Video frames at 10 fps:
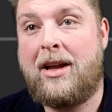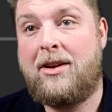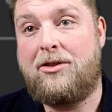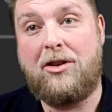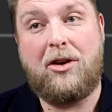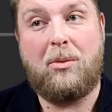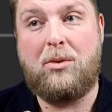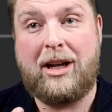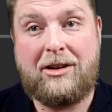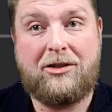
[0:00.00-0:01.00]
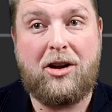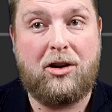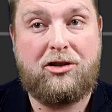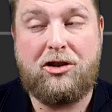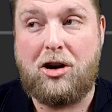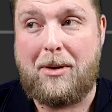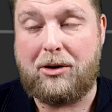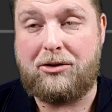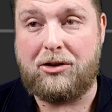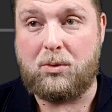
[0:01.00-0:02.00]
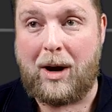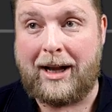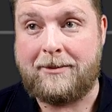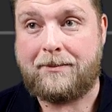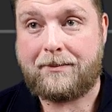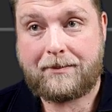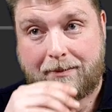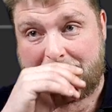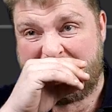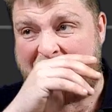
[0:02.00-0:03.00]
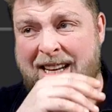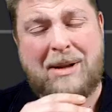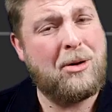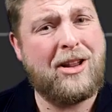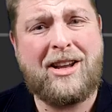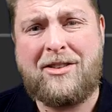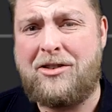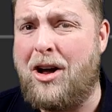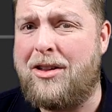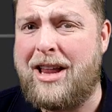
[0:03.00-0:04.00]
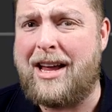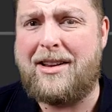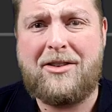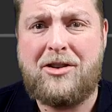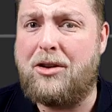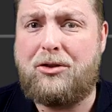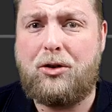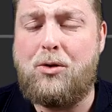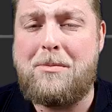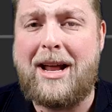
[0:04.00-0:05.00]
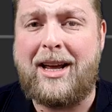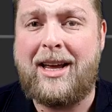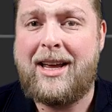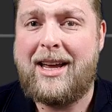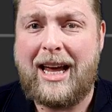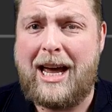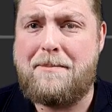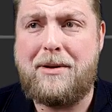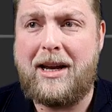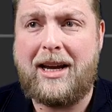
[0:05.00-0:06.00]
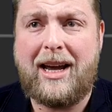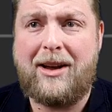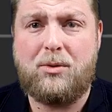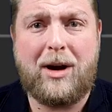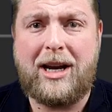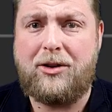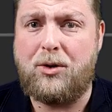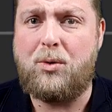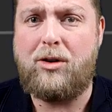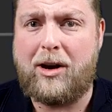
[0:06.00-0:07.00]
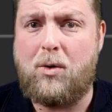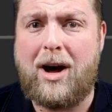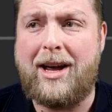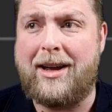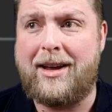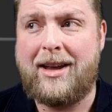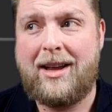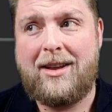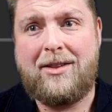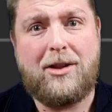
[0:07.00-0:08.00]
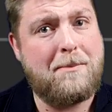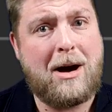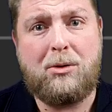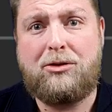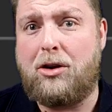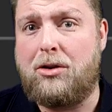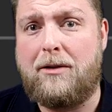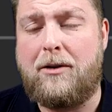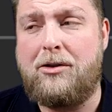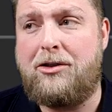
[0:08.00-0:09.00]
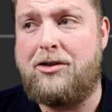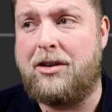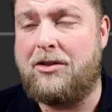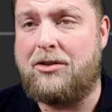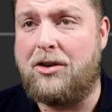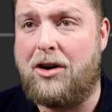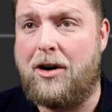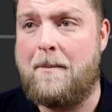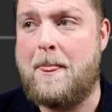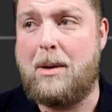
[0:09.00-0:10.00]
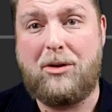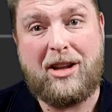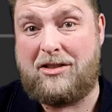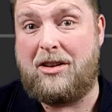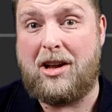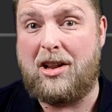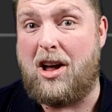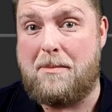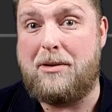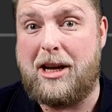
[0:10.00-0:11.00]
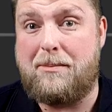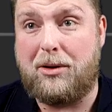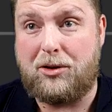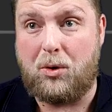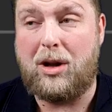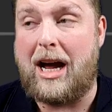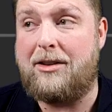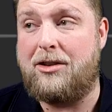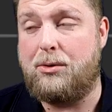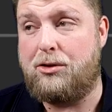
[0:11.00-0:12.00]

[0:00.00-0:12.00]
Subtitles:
So we'll install Showbox as well. But there's not too many APKs where you do require the mouse toggle function. So, but this is, a lot of people do like to use